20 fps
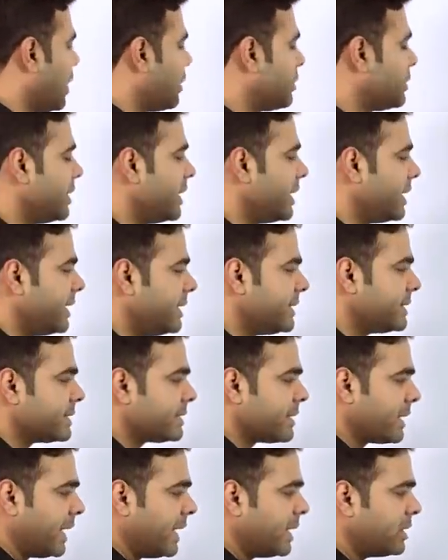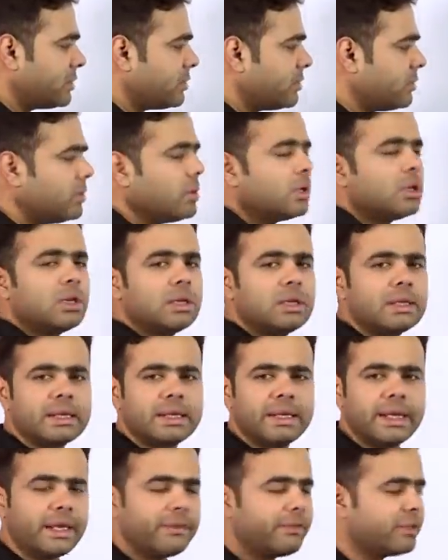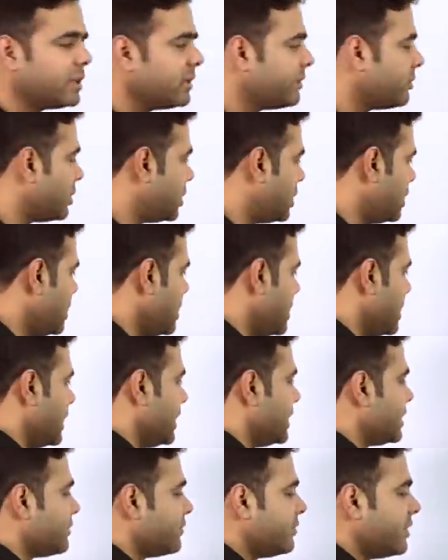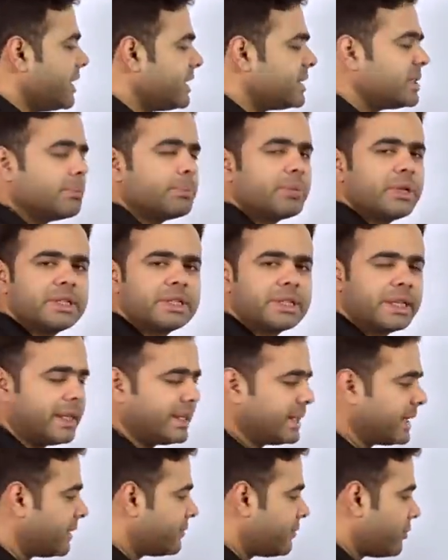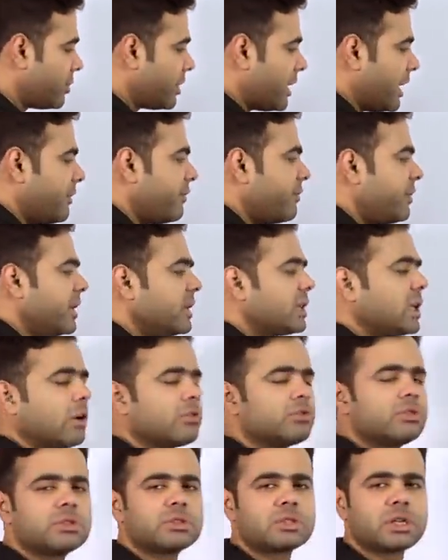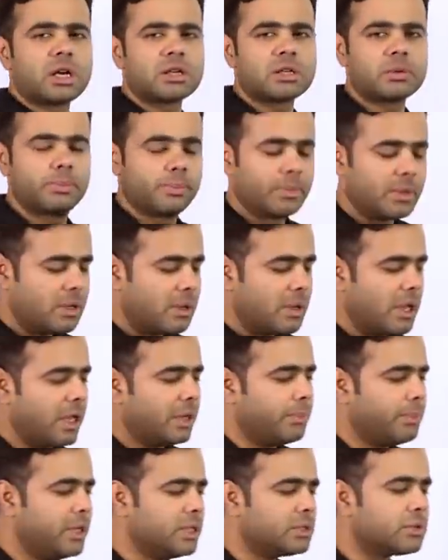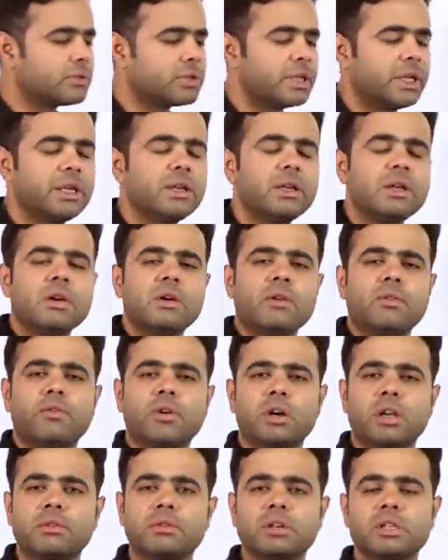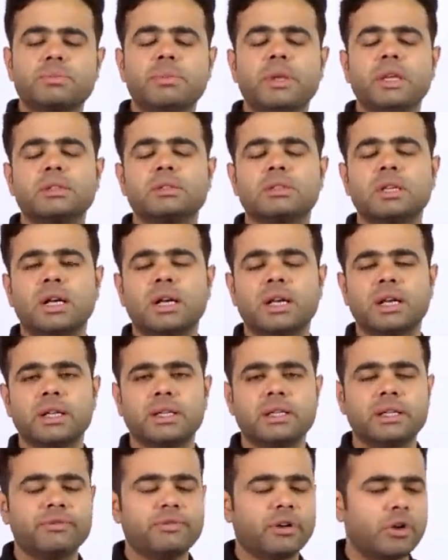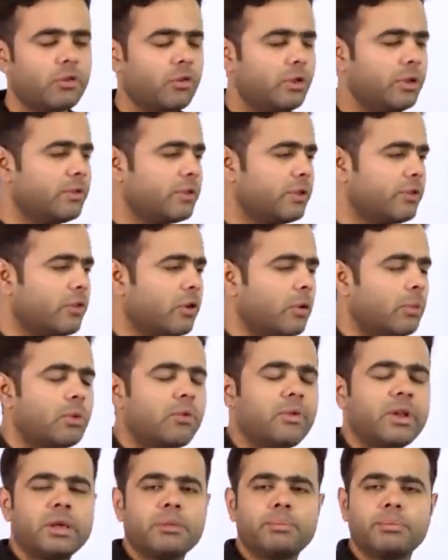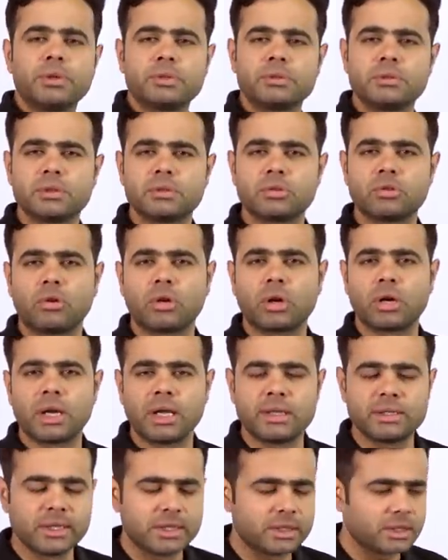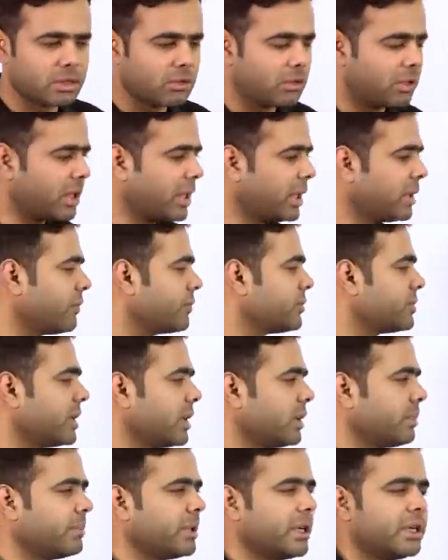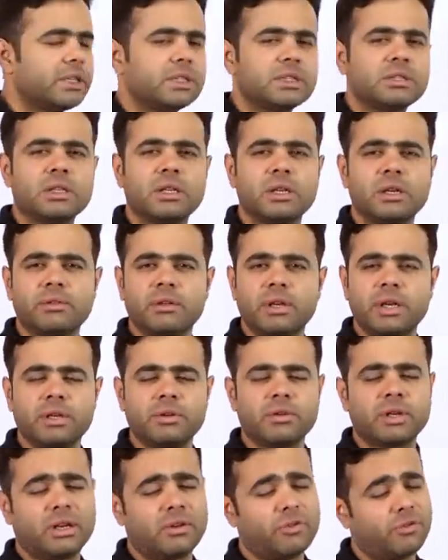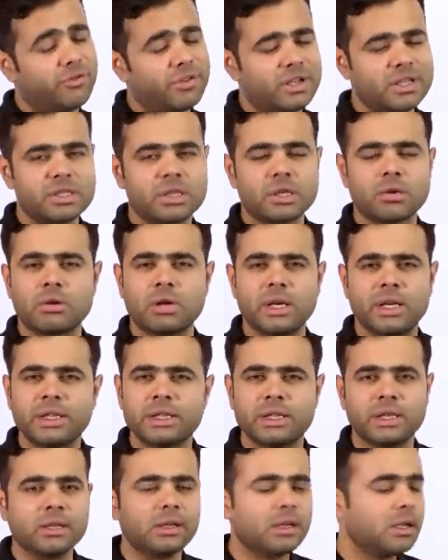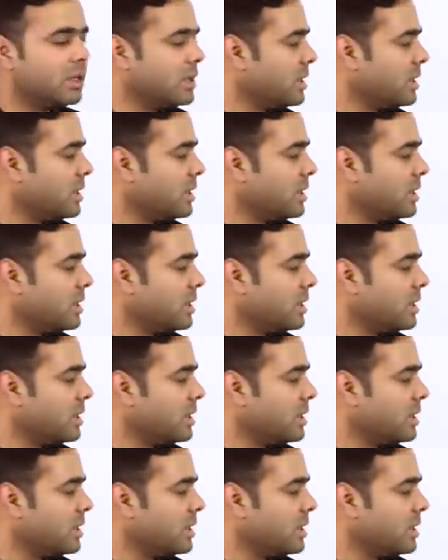out there is trying to relate with the word, it's very simply saying that for every thousand startup, it means to say whatever is being started in the form in the form of like business, organization, or kind of setup that is uh, related to kind of venture or anything.